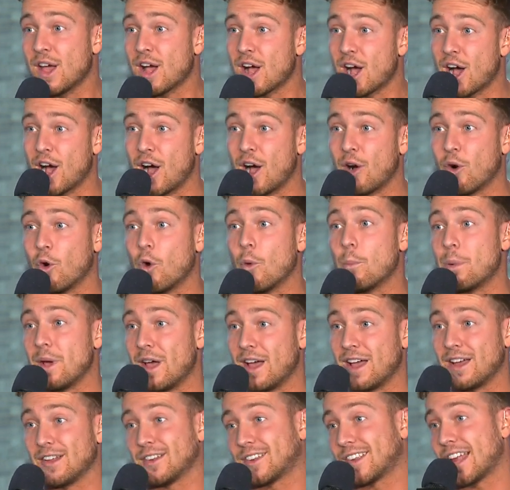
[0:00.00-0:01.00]

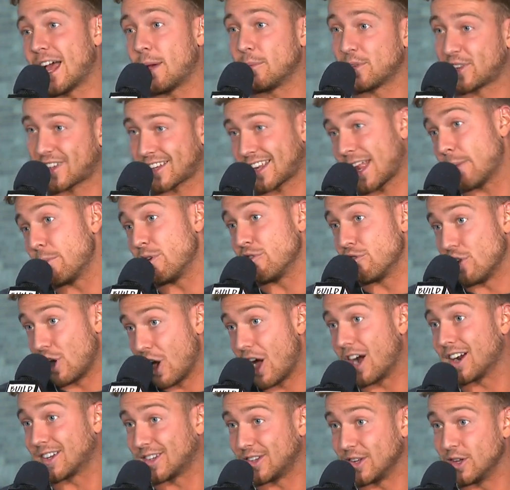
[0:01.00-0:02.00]
Albeit Sam's
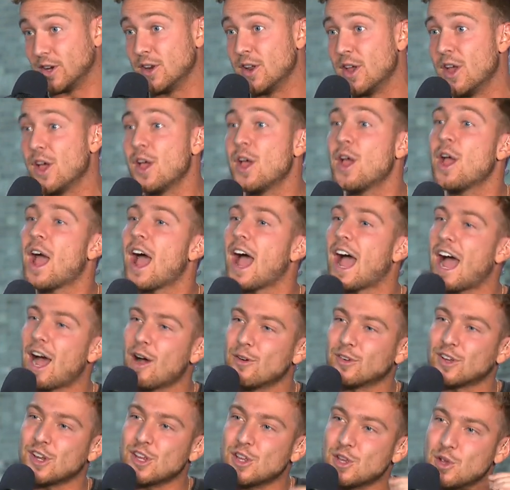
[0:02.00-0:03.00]
semi-reluctant. How
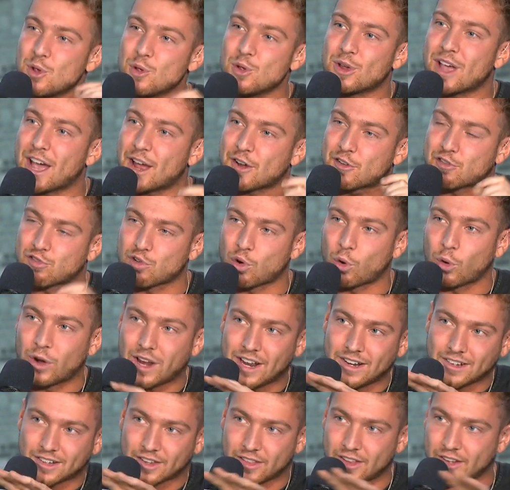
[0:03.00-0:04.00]
do you get drawn
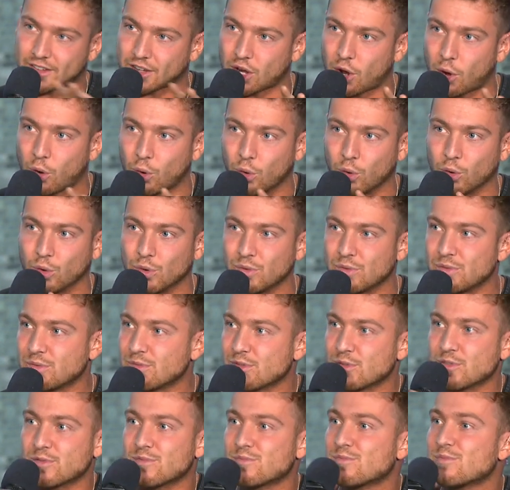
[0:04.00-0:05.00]
into this whole
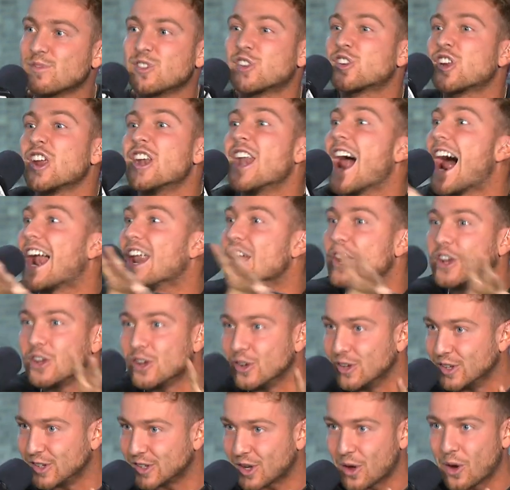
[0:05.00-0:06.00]

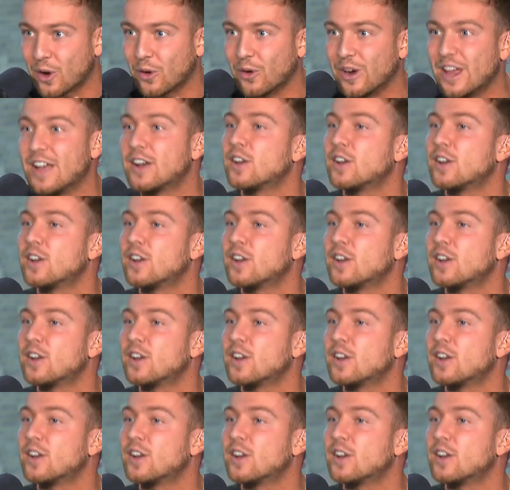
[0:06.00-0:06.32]
shenanigans going on here?